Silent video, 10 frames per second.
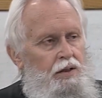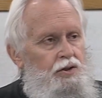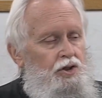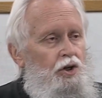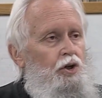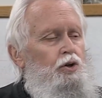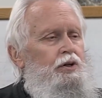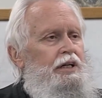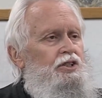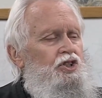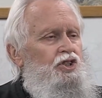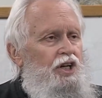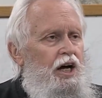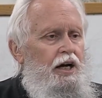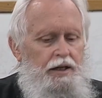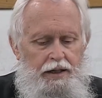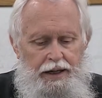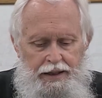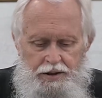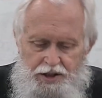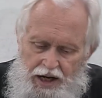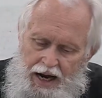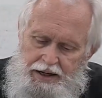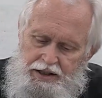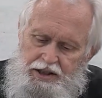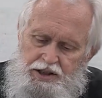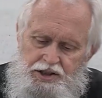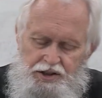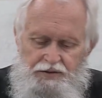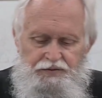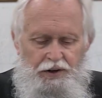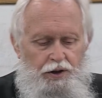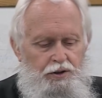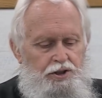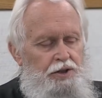Seleucus' son, Antiochus I,